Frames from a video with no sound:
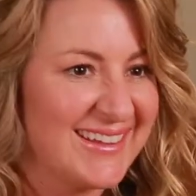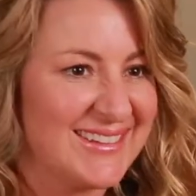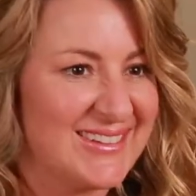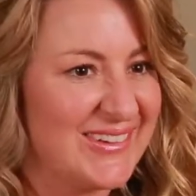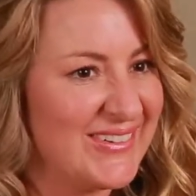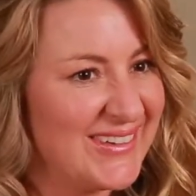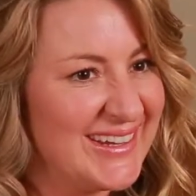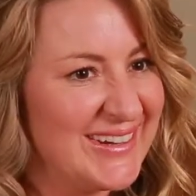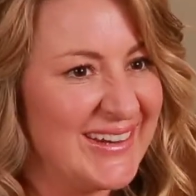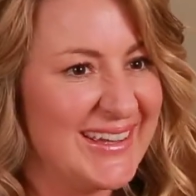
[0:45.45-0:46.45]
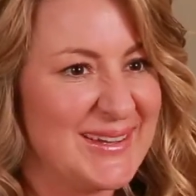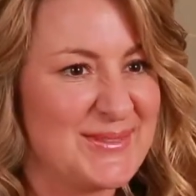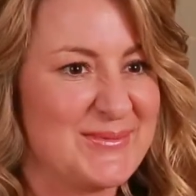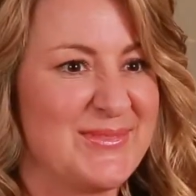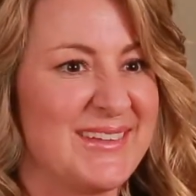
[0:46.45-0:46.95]
so here I
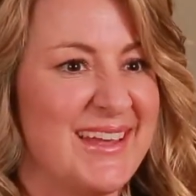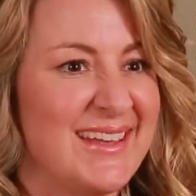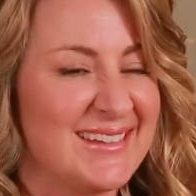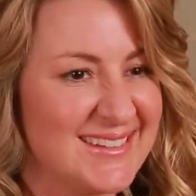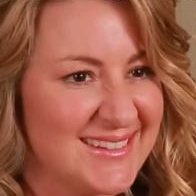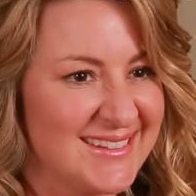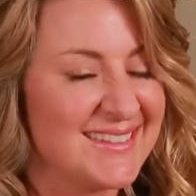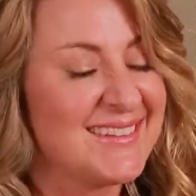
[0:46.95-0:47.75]
am as